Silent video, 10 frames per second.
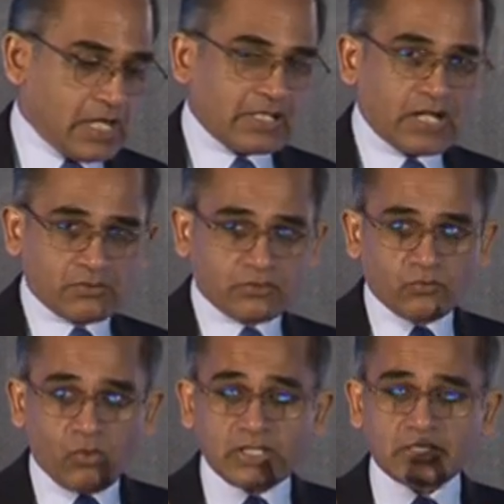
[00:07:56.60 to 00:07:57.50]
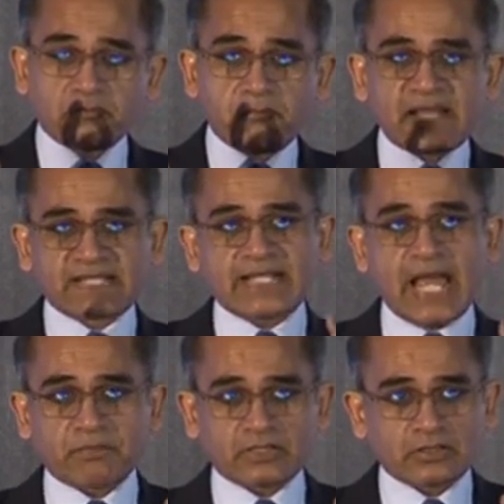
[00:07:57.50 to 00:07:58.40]
Now, what makes it
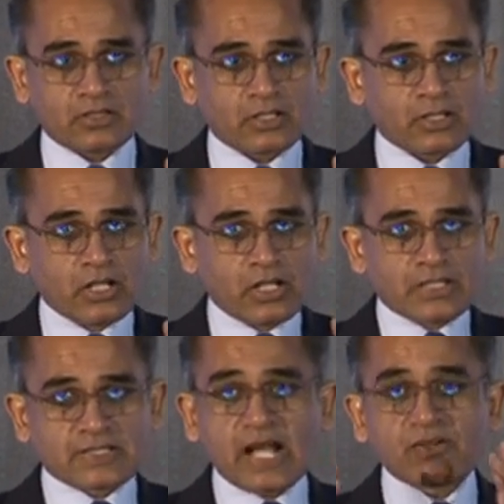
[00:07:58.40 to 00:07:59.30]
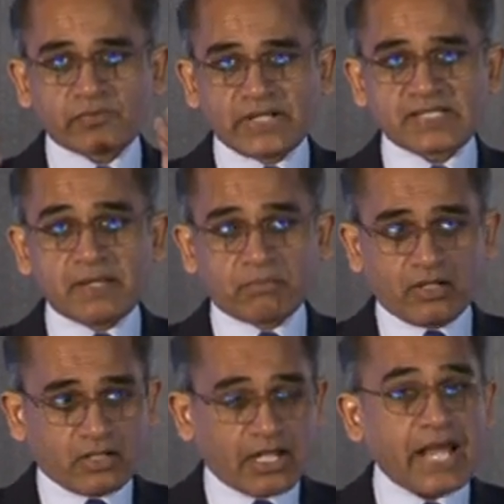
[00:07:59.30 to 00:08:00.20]
happen? It sounds very
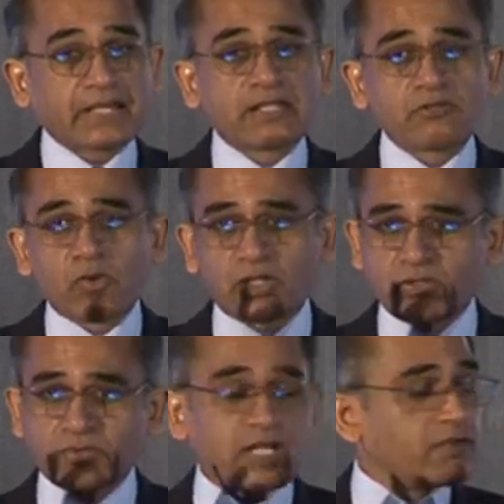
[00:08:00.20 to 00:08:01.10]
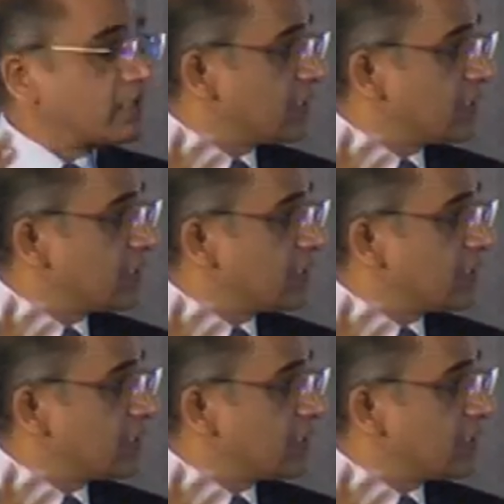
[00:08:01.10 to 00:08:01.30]
simple. I think we want to deliver